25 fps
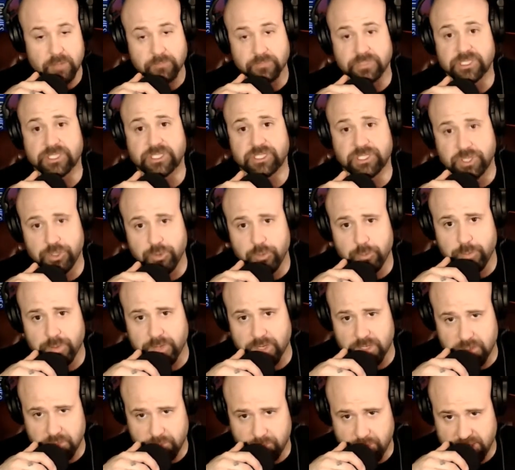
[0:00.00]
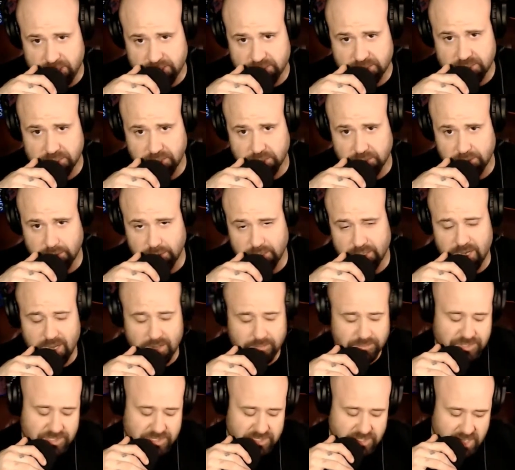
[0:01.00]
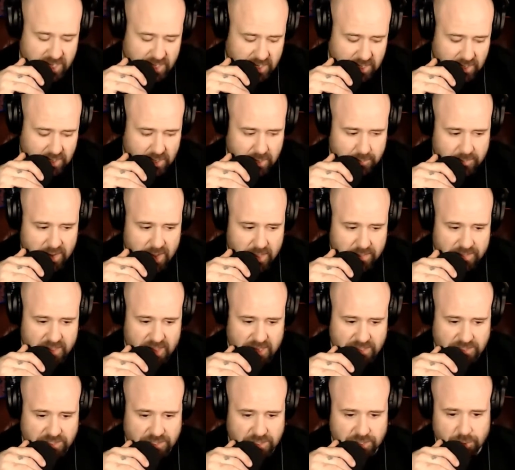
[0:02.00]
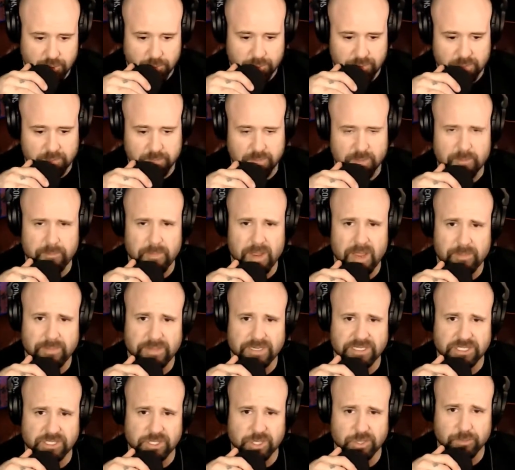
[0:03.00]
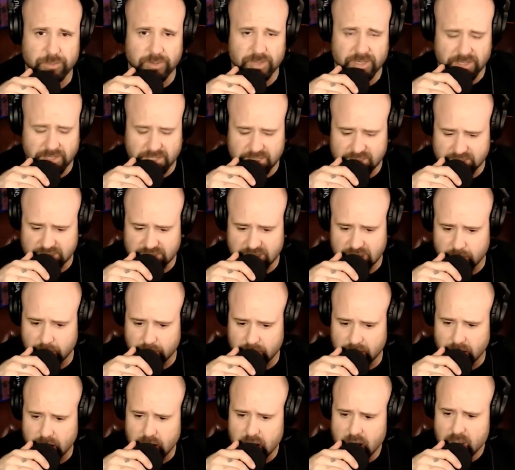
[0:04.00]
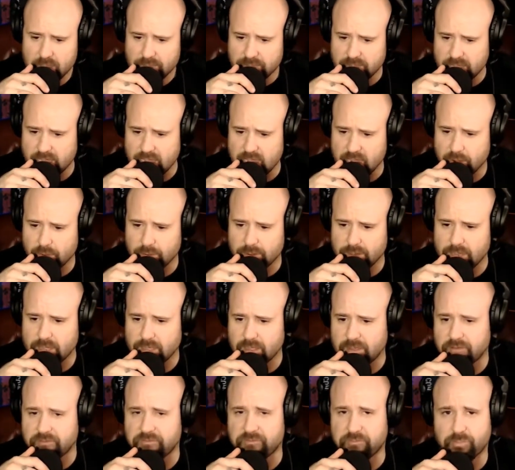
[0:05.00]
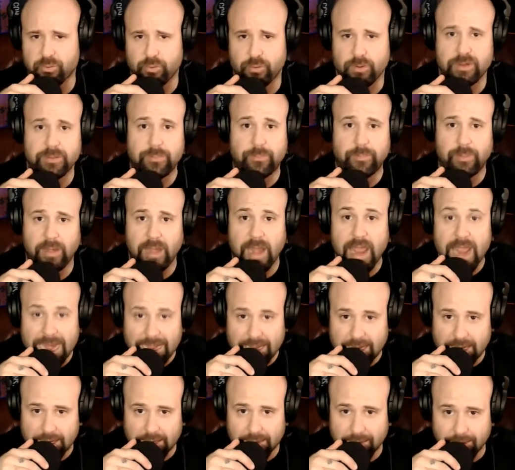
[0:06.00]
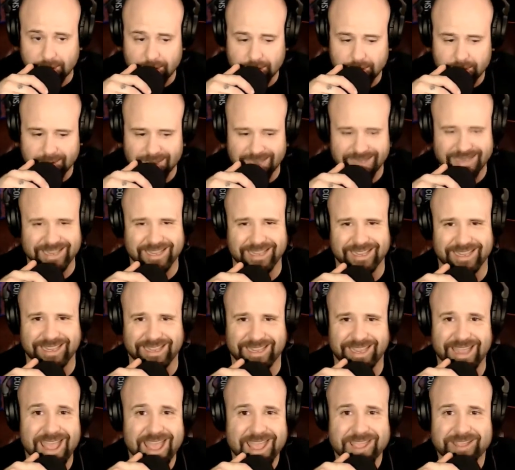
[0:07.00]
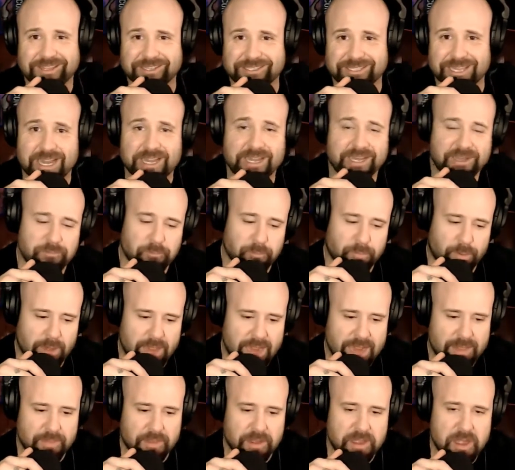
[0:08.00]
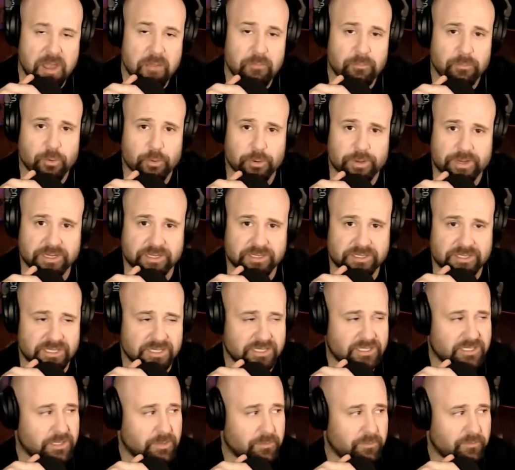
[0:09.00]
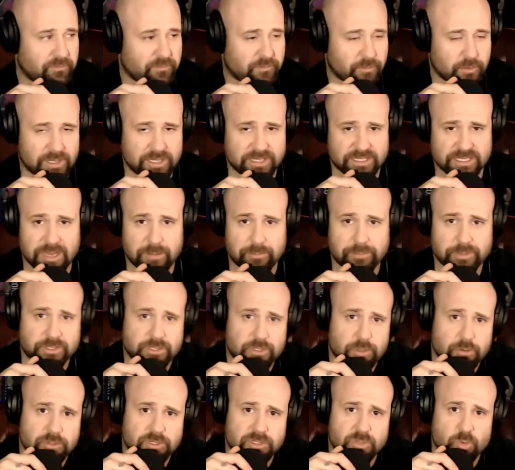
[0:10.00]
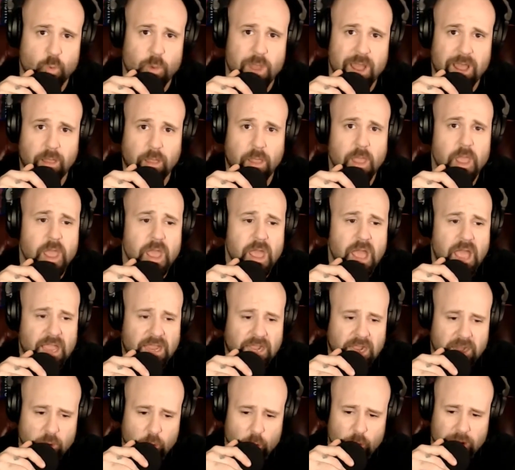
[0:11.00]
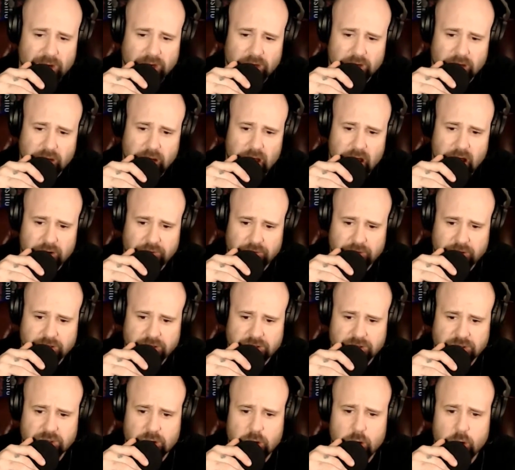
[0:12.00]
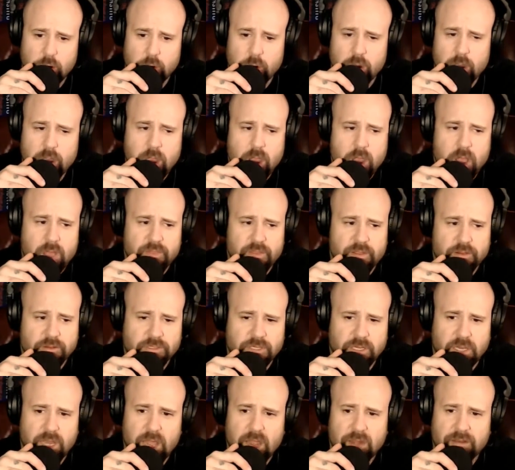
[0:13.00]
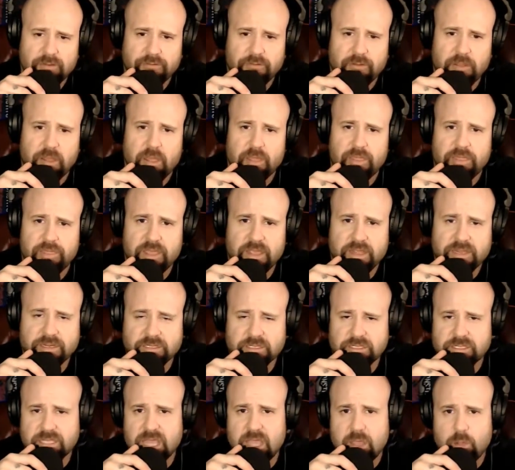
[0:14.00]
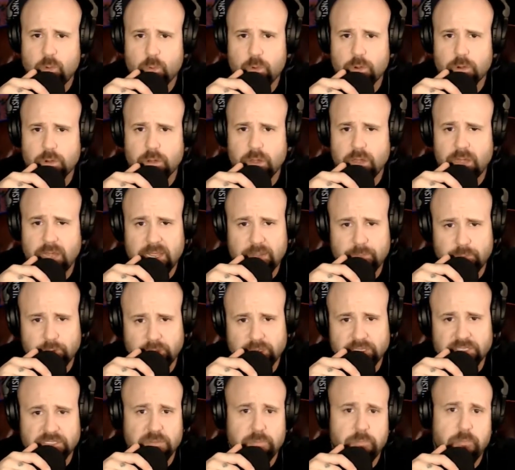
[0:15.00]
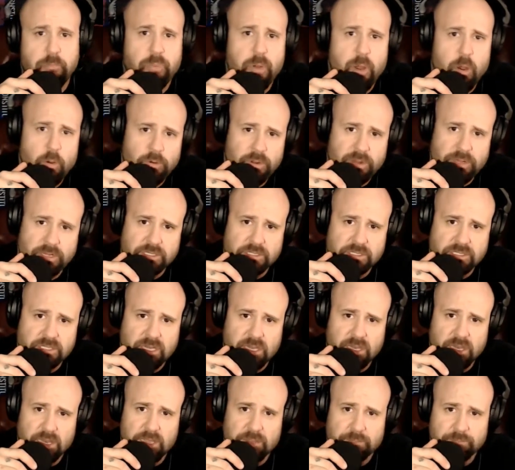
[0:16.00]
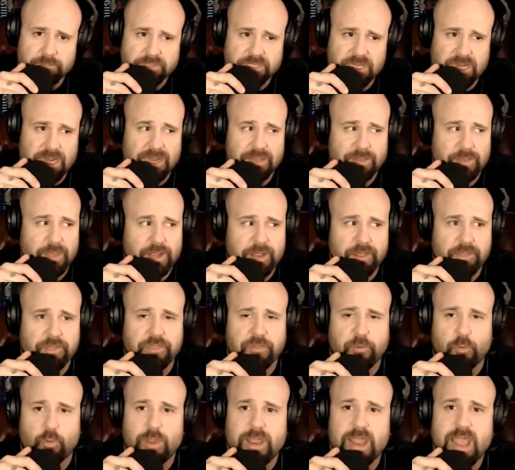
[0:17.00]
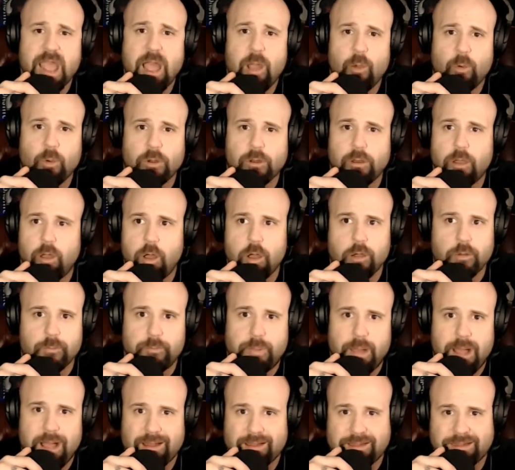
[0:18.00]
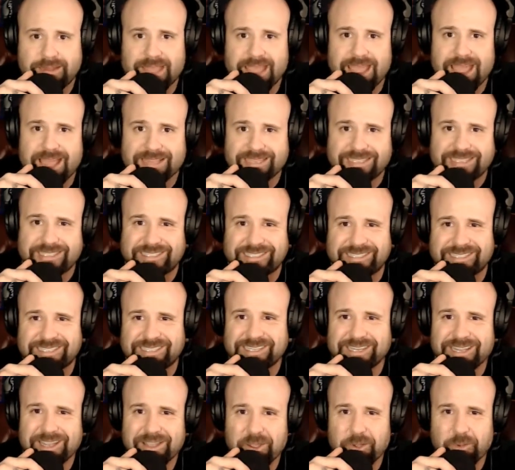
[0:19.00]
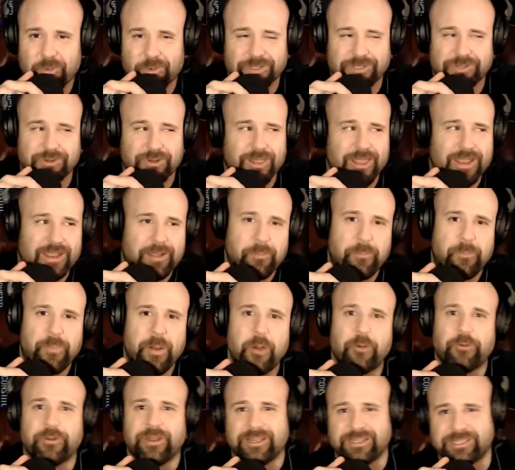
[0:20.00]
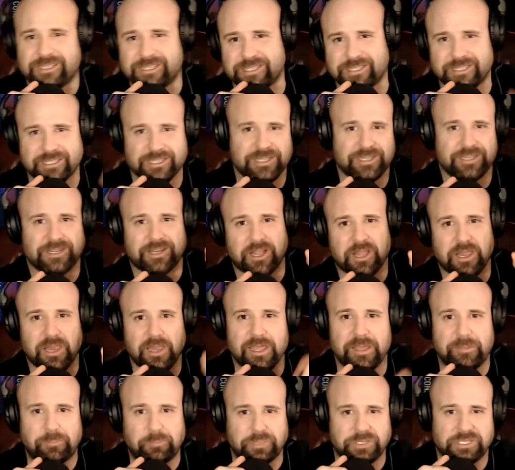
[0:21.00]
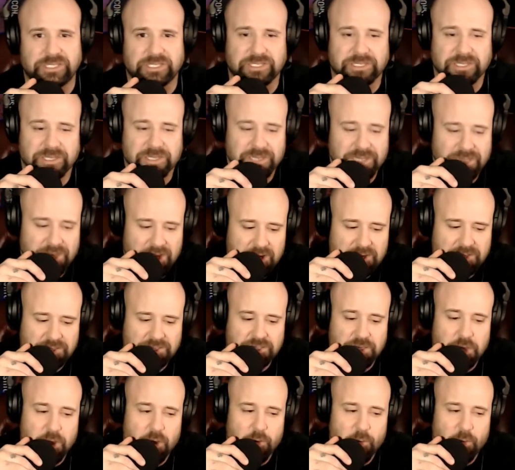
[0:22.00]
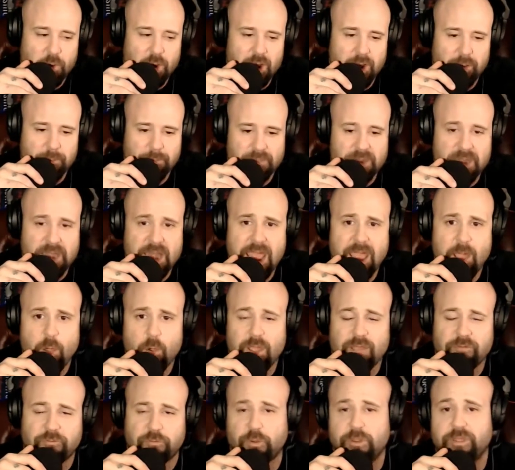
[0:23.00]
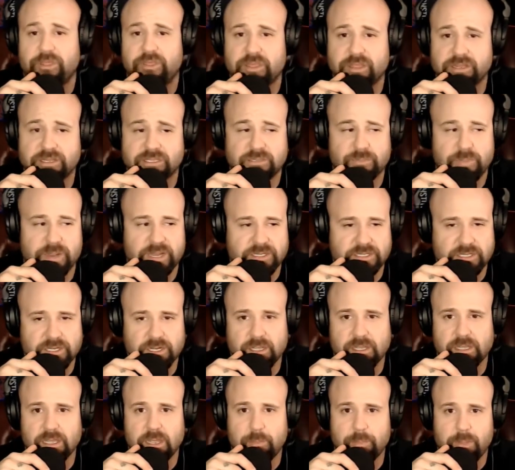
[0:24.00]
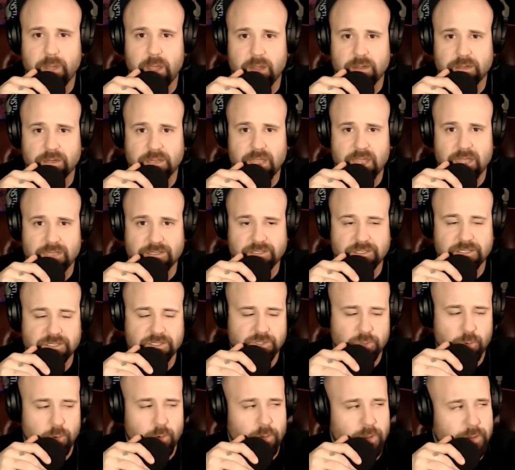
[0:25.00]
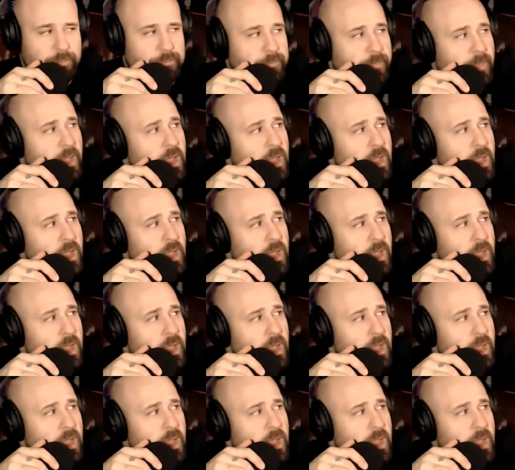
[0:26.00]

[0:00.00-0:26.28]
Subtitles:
stupid, basically. I'm just kidding. I'm not that stupid, but maybe stupid in this area, the area of pre-planning. Because I didn't plan the numbering system for these episodes well. I kind of winged a lot of it. So there's a lot of things that were labeled as bonus clips. And I had like 3-hour-long podcasts, which are like bonus clips. So now everything's basically a podcast. Screw it.